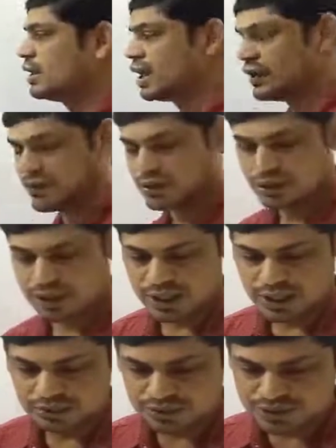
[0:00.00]
if you do the
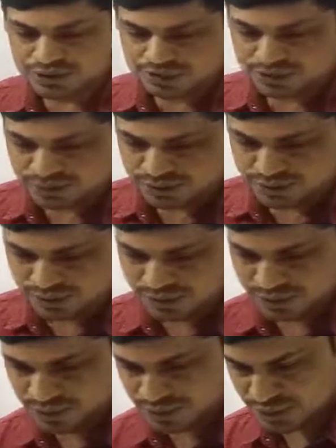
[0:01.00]
calculation,
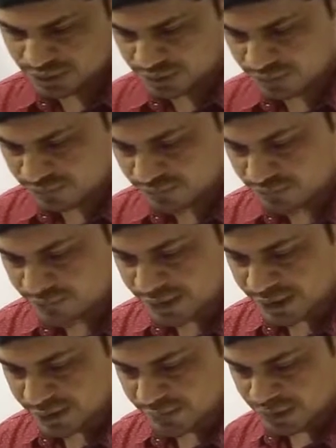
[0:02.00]
we will
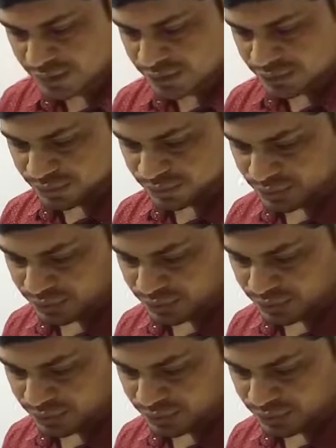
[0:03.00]
get a value